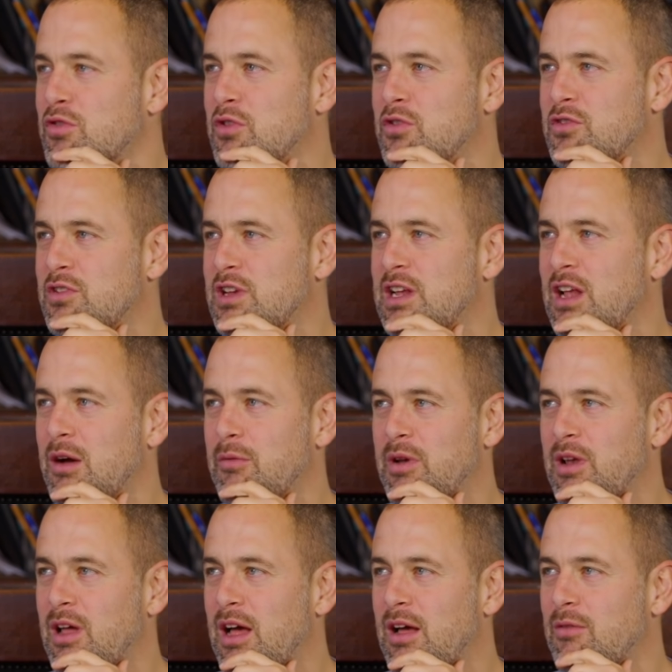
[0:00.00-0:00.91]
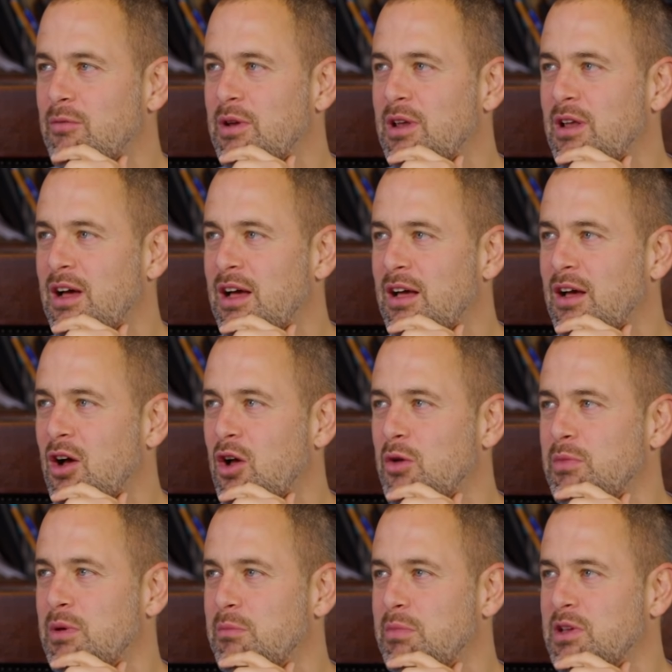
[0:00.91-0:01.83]
Yeah. Usually, like we're like we're like
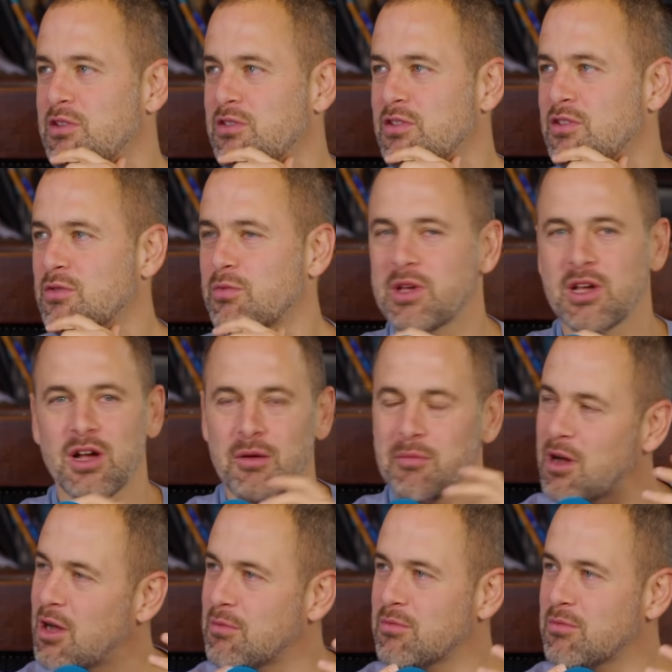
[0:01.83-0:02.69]
homing pigeons. We come yeah.